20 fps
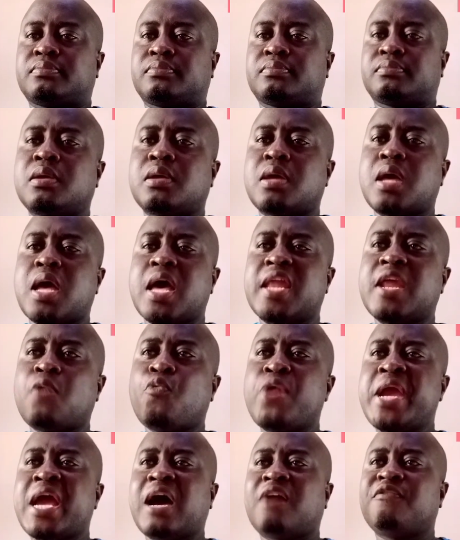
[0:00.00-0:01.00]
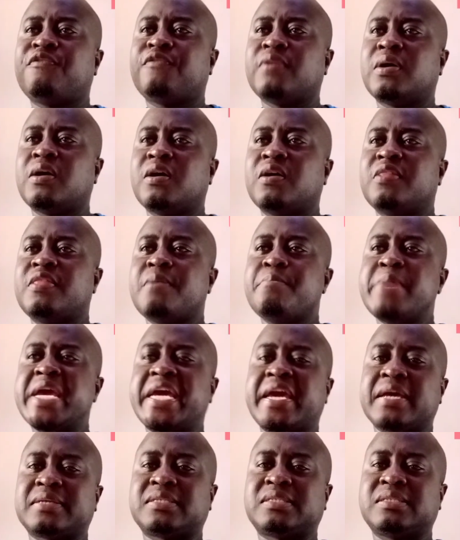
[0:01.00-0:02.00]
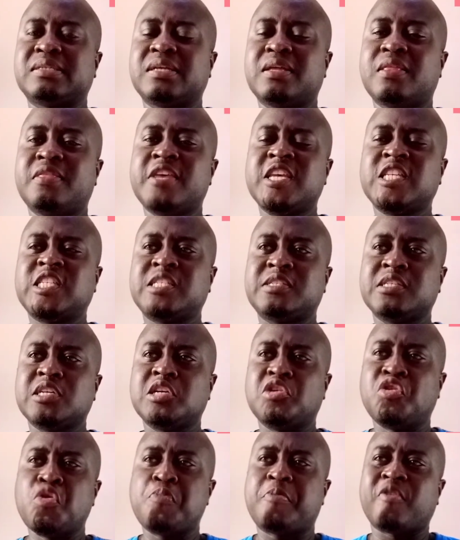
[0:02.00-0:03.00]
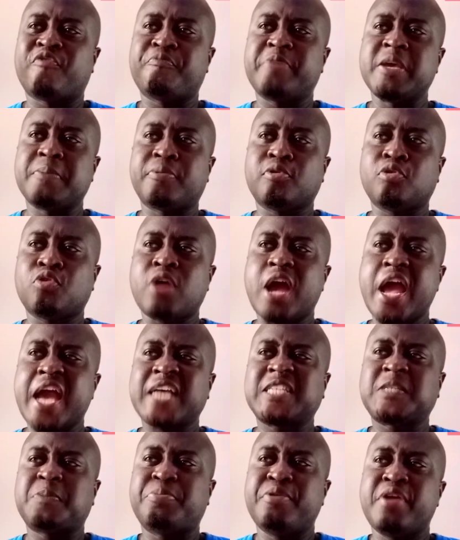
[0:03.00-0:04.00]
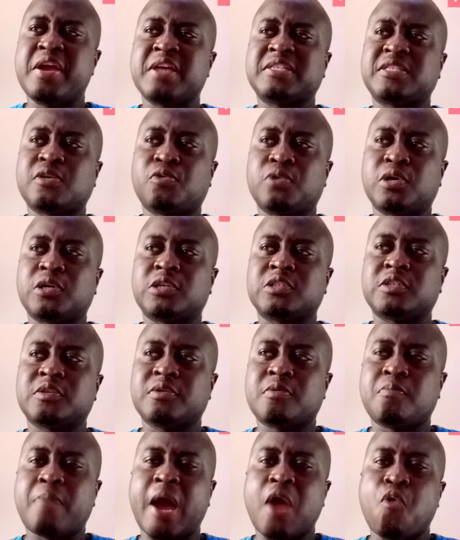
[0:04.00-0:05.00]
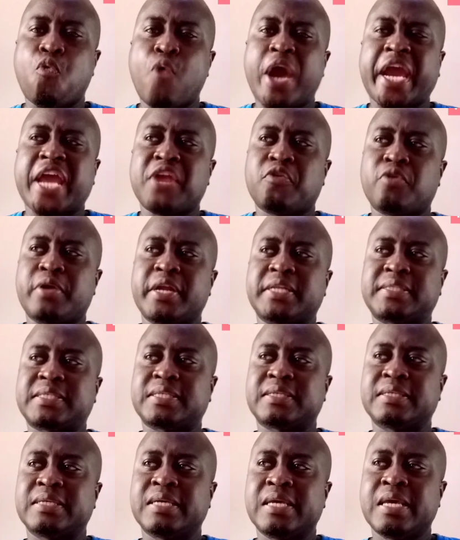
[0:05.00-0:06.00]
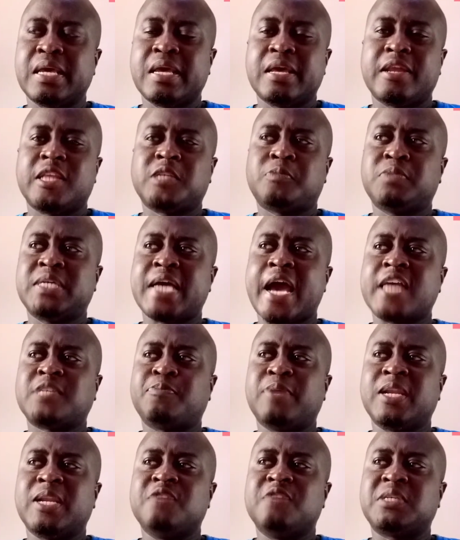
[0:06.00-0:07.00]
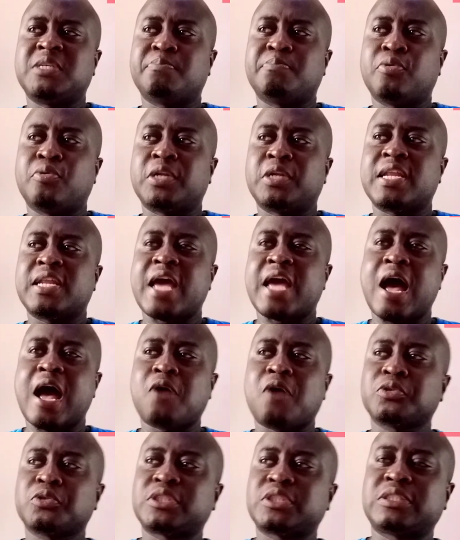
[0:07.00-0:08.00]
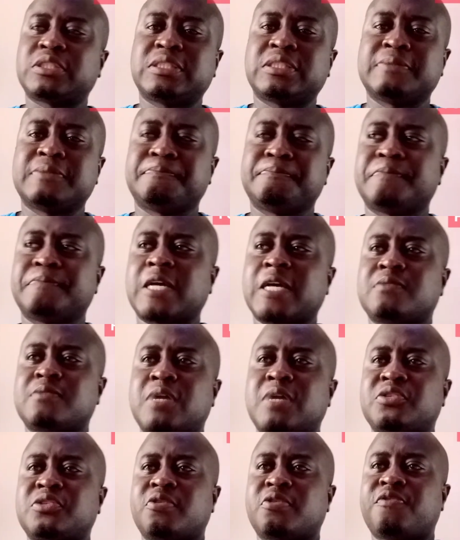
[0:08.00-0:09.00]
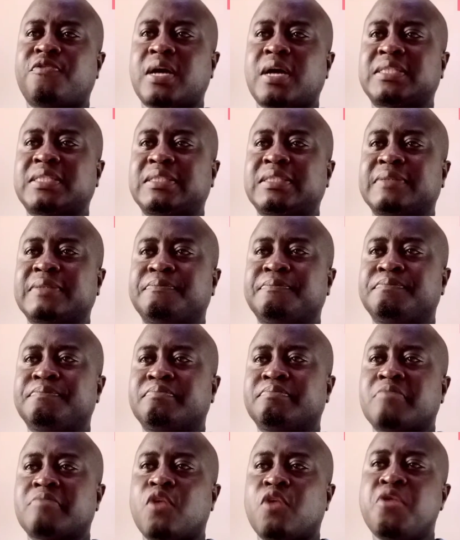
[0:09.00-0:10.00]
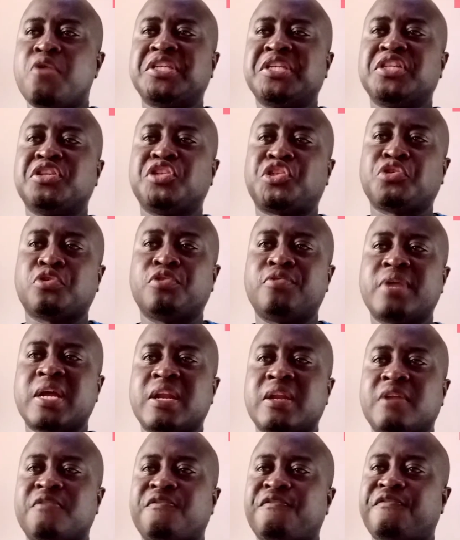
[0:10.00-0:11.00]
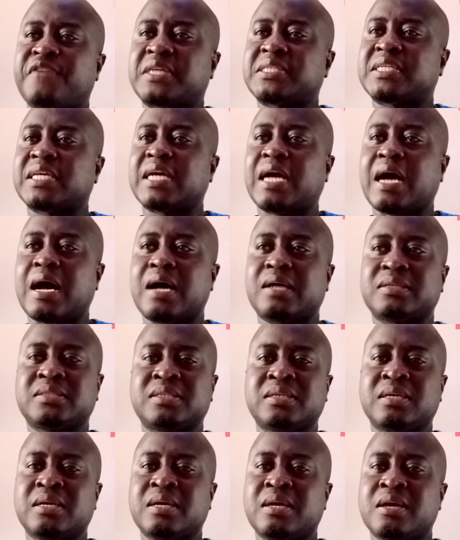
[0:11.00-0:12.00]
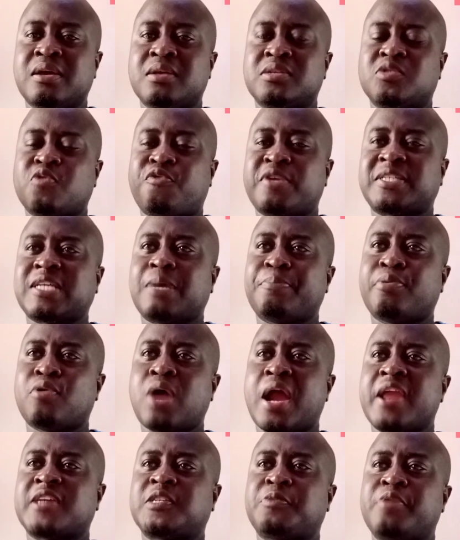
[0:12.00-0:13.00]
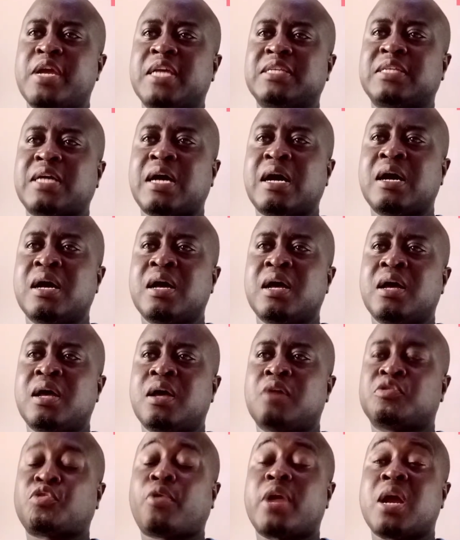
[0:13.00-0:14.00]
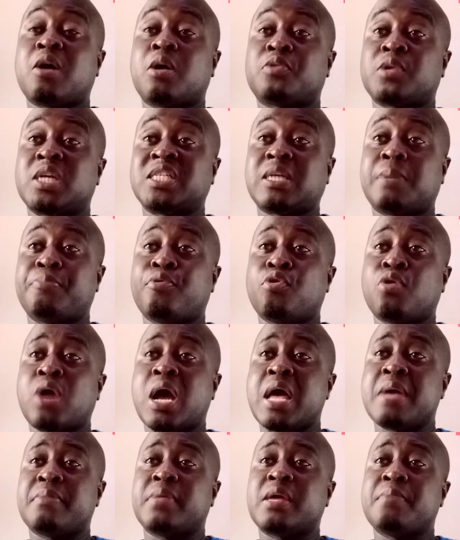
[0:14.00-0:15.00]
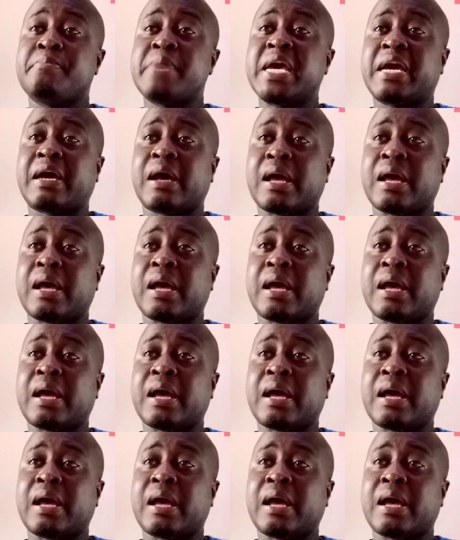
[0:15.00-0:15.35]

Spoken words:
And then we have the makers. This group of people experience the world by working on it. This guy believes in building a house, as a matter of fact, raising children, fixing cars. So for example, a maker,